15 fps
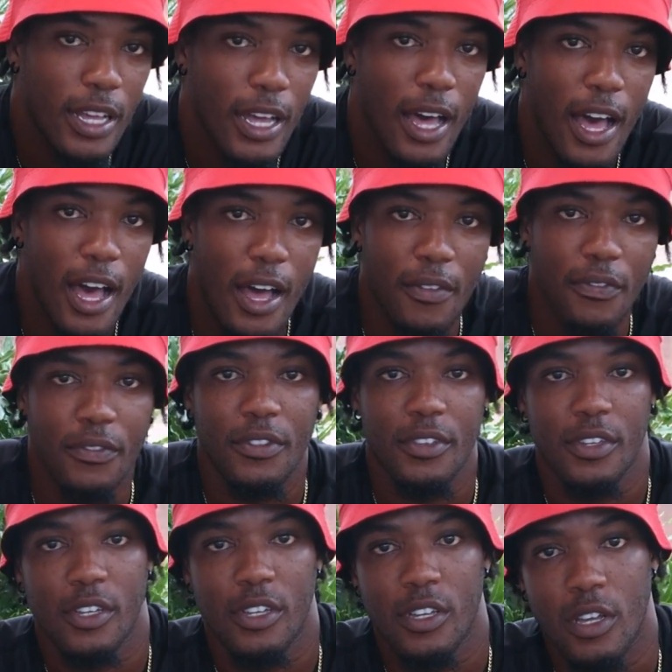And
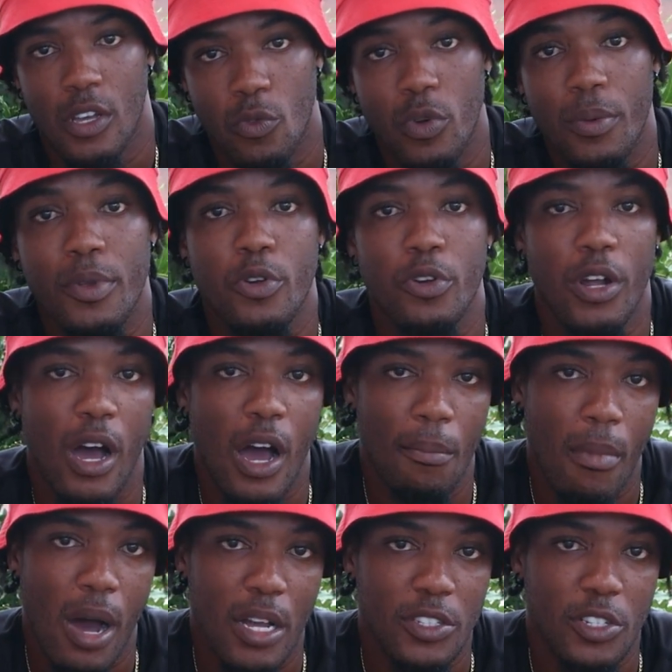we'll be doing an
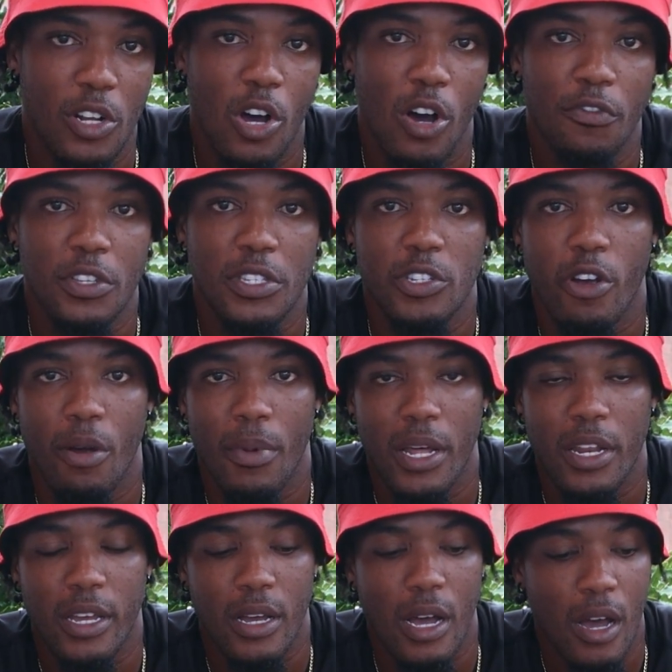unboxing of the
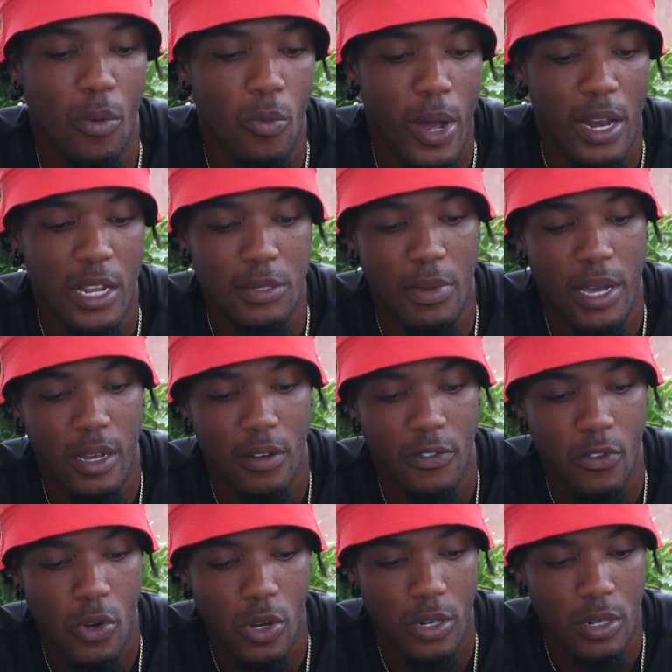Saramonic wireless
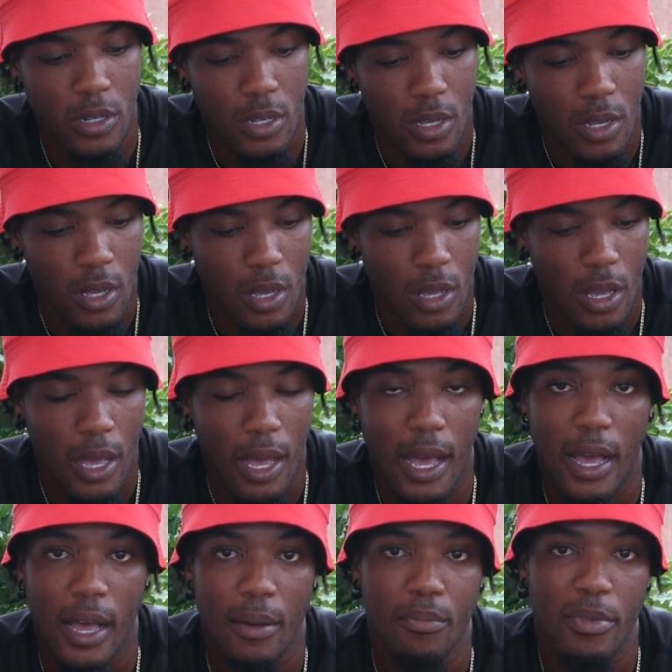microphone
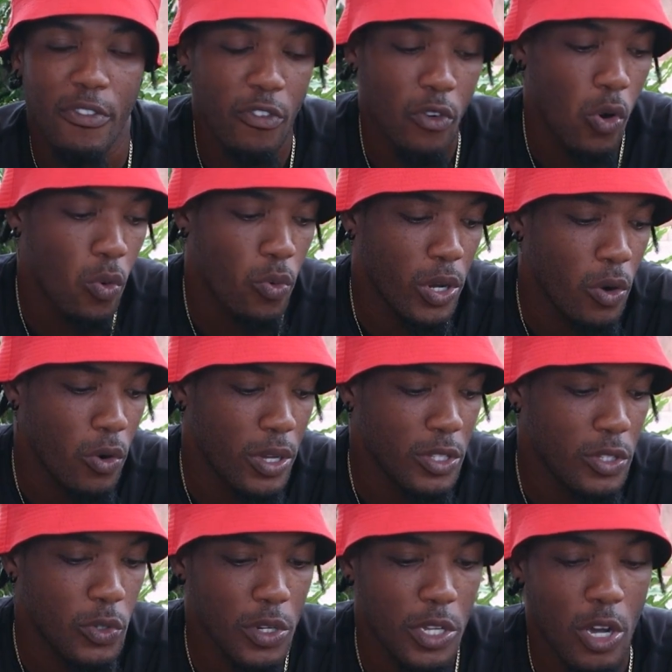before we go
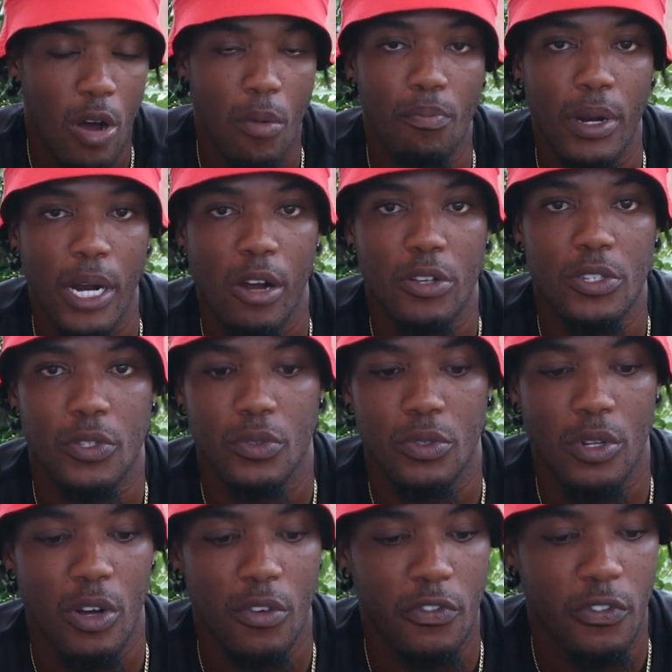into the
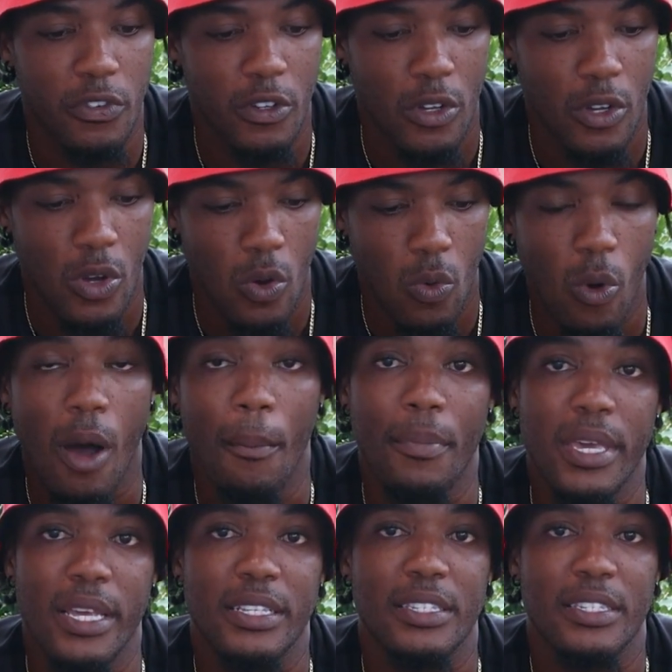comparison of what
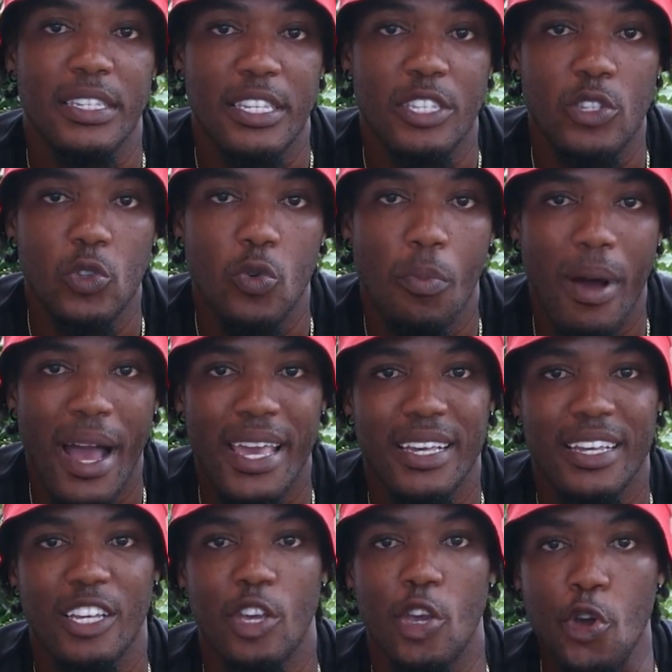makes these two mic
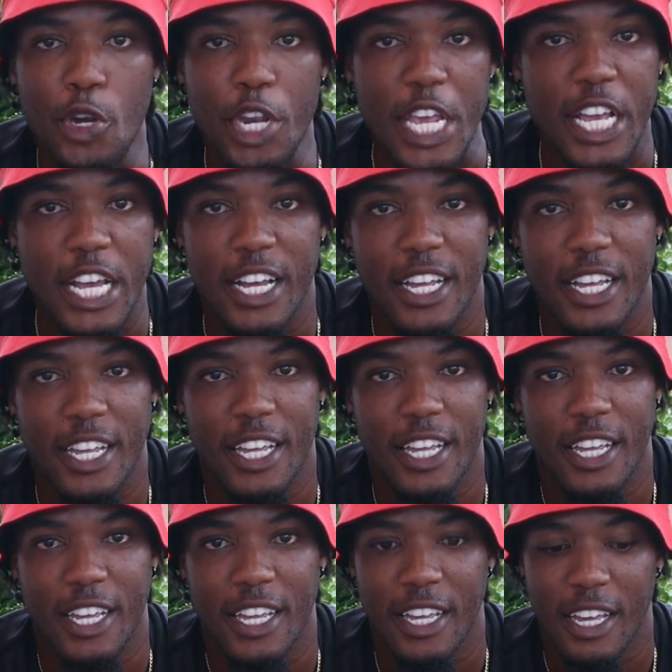unique.
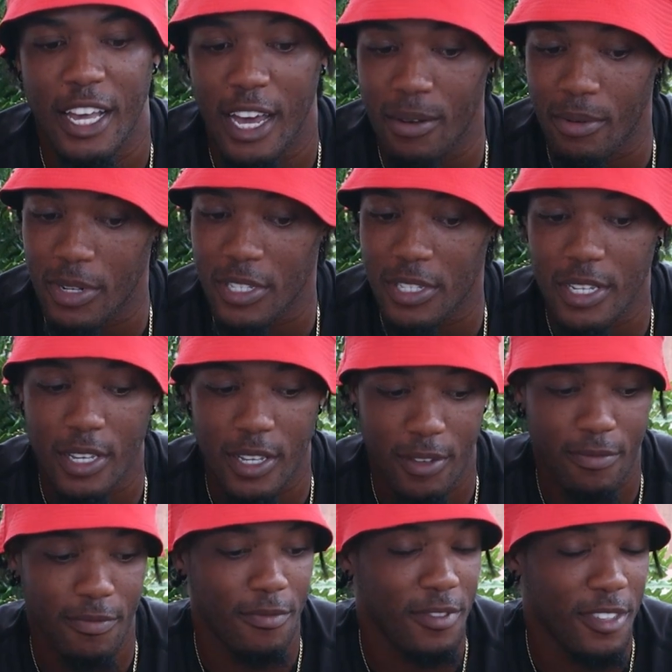I must say,
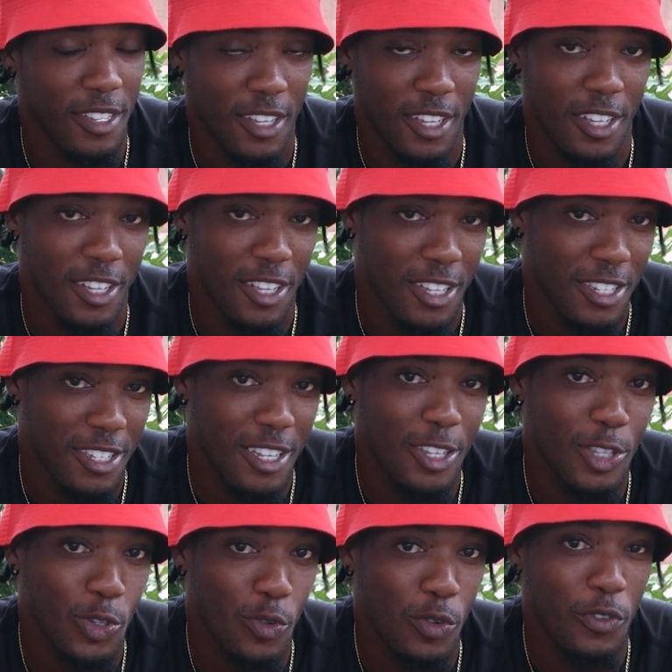stay
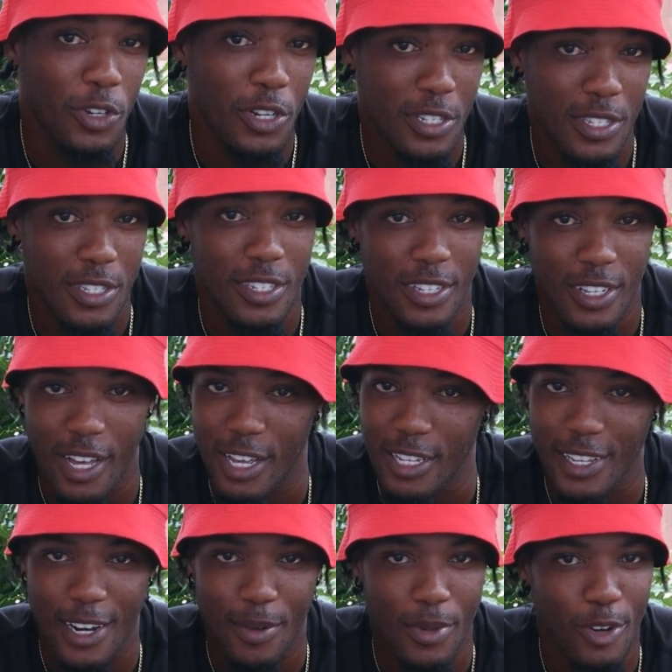tuned for this, because
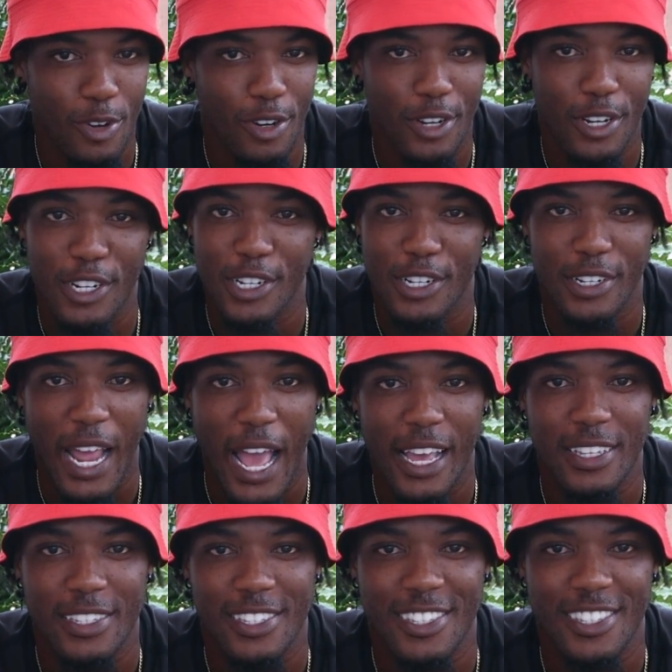it's gonna be real
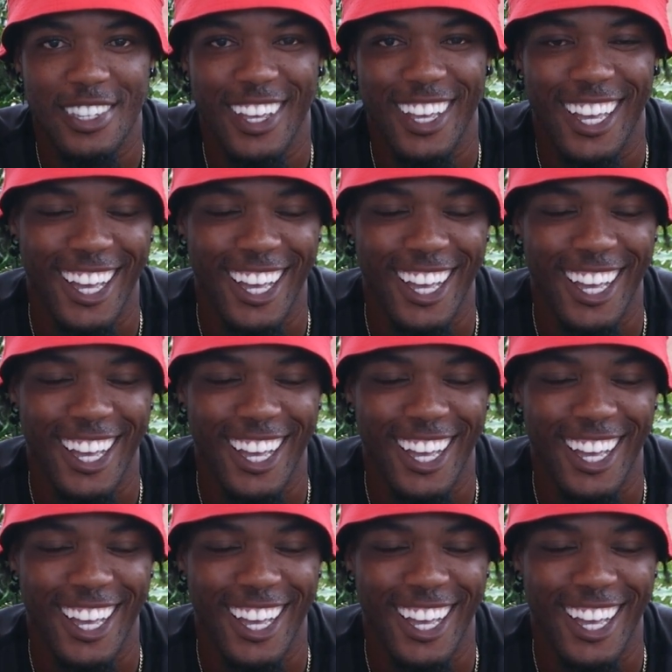nice.